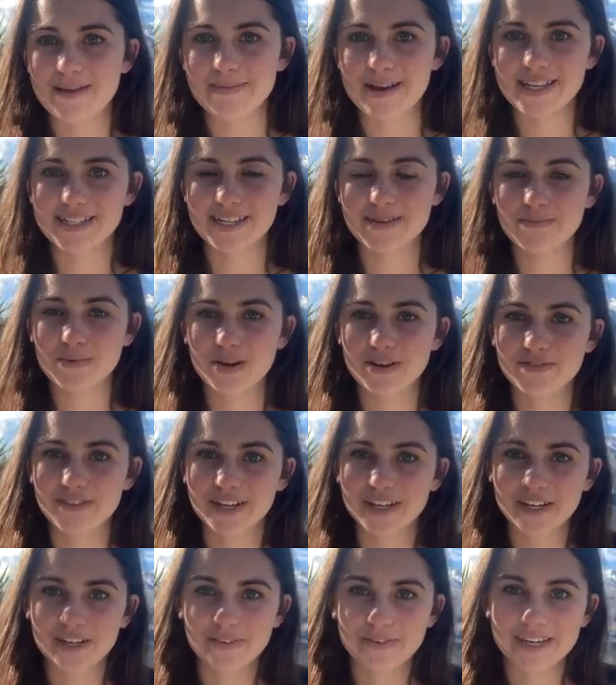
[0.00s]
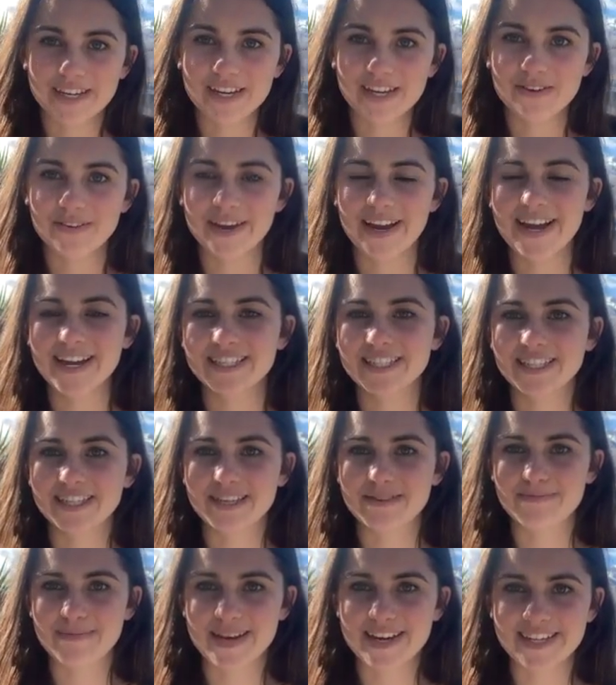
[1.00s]
amazing boyfriend Louis, who I
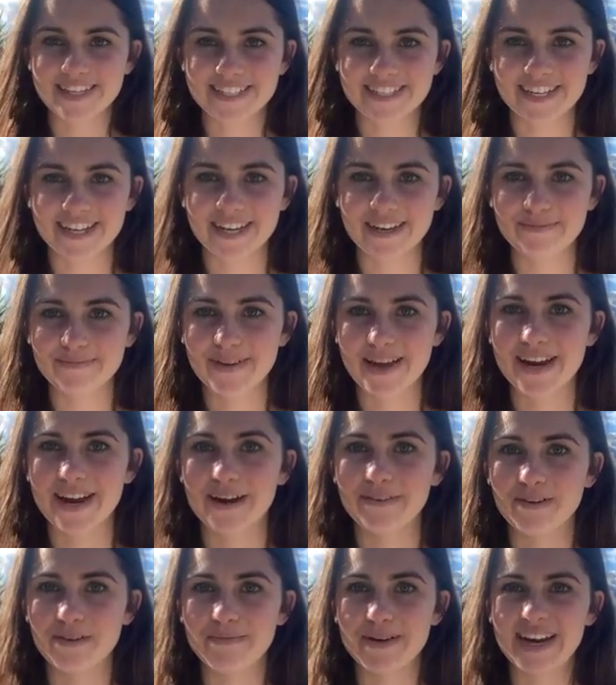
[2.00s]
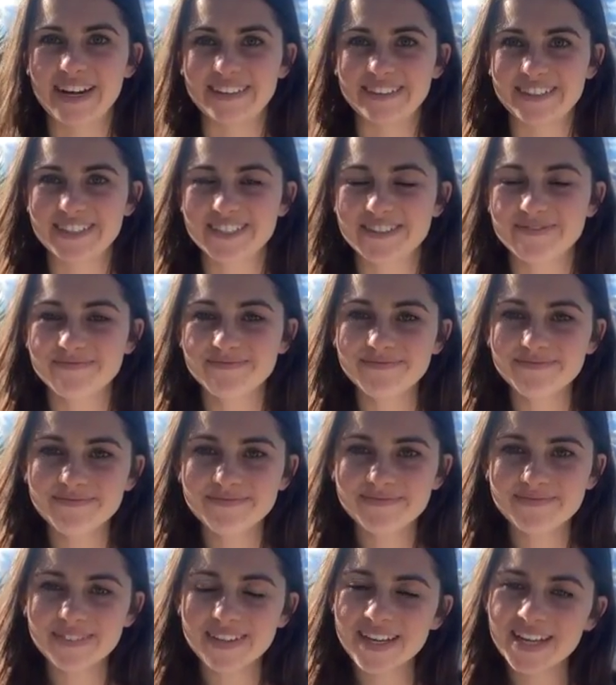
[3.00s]
actually met at Outward Bound.
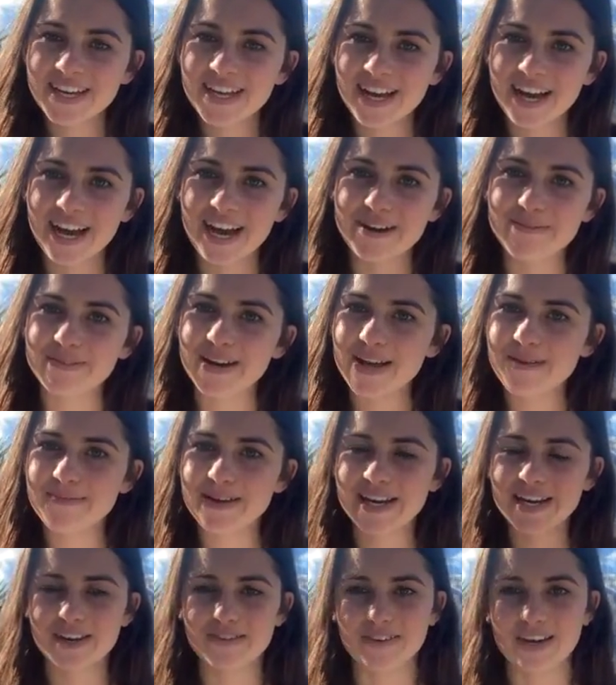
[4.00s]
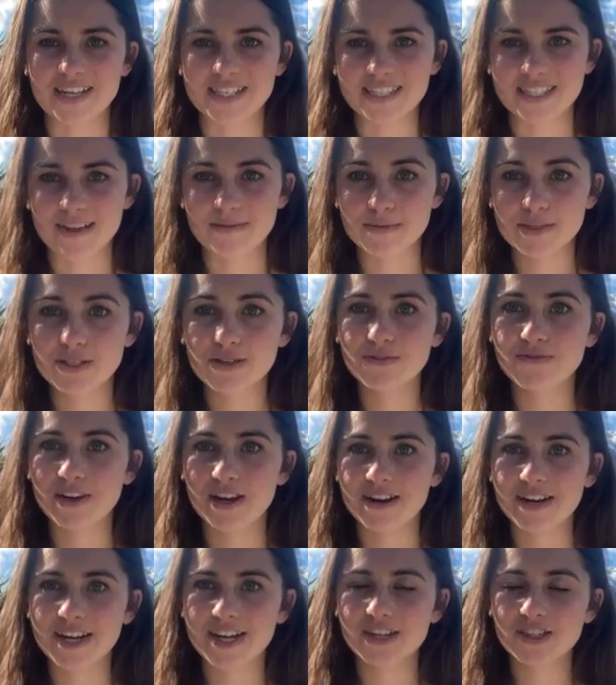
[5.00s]
Like many of us, I'm still
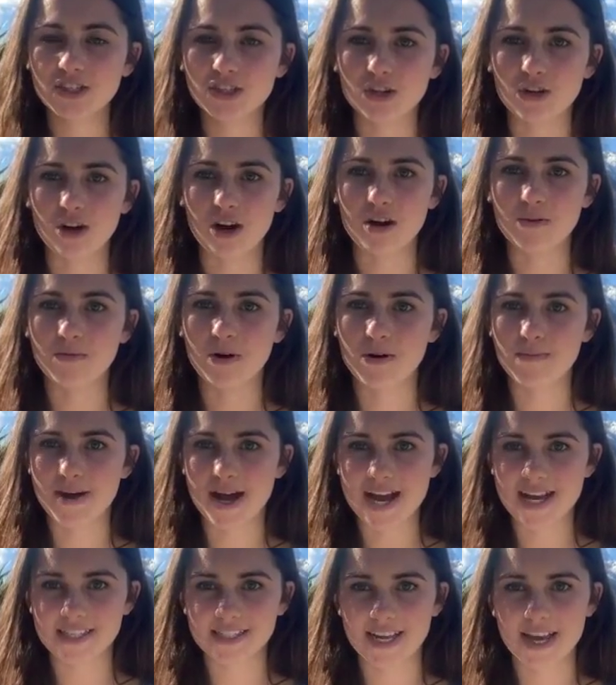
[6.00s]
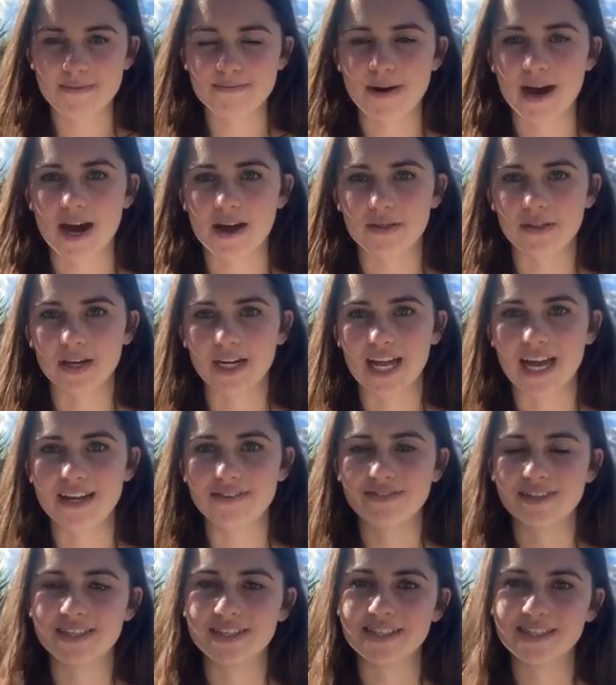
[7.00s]
very unsure of what my exact path in
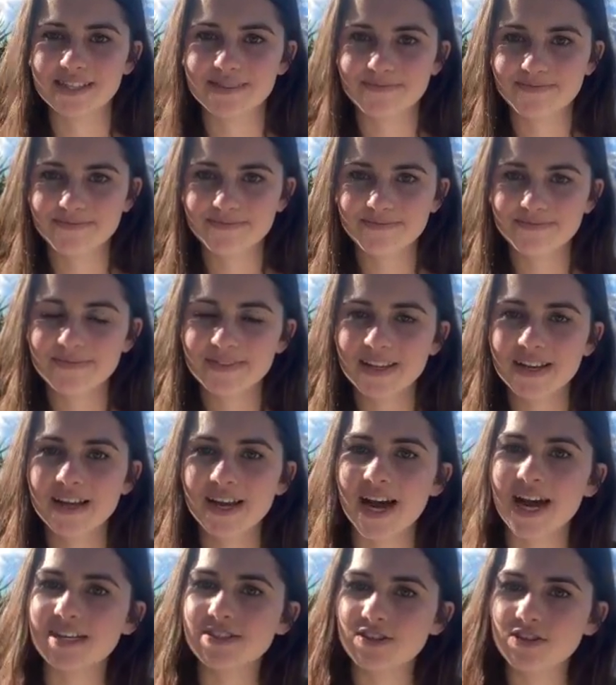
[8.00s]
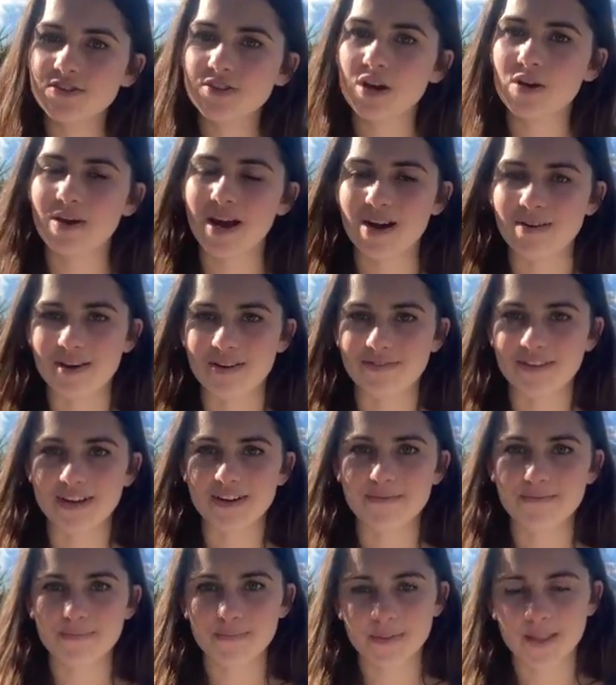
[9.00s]
life is. I do know,
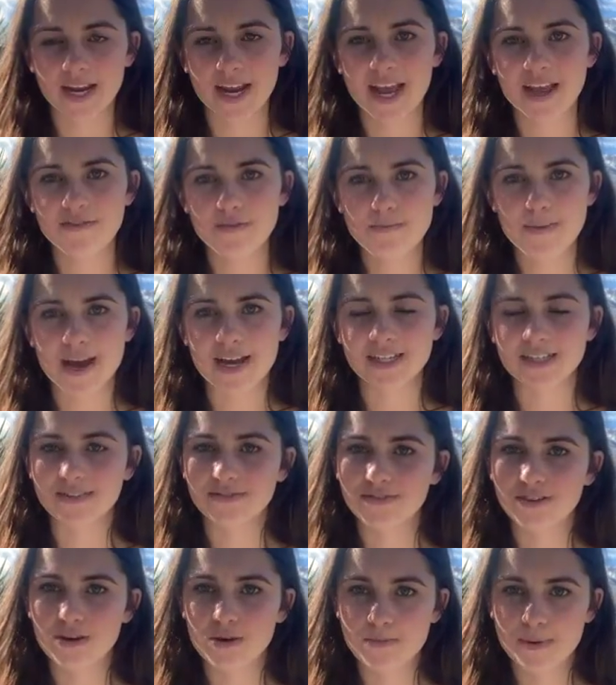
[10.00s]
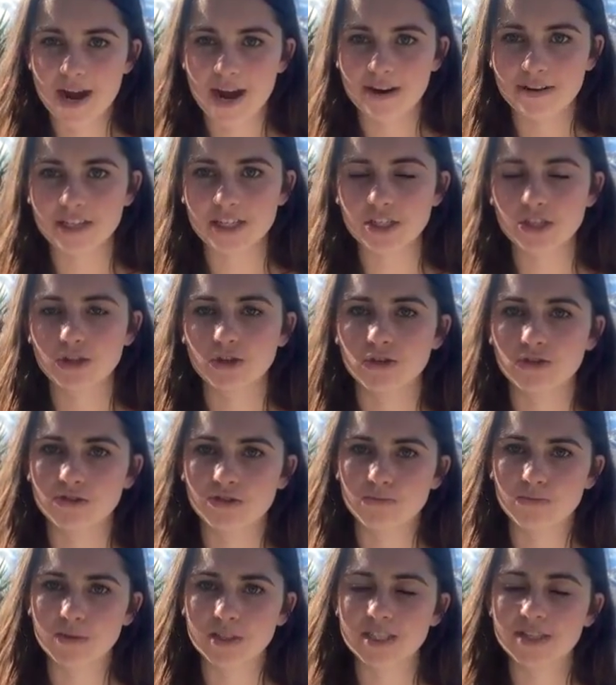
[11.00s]
however, that I have a passion for empowering
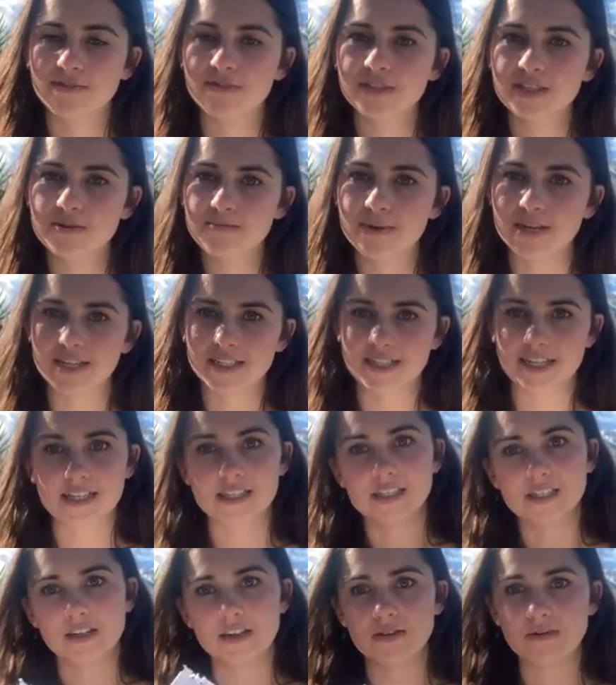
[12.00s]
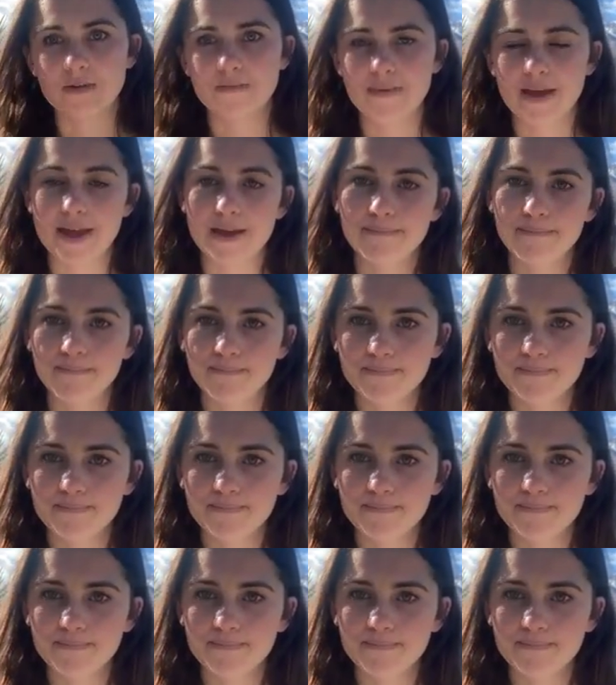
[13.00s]
children with different abilities to you and me.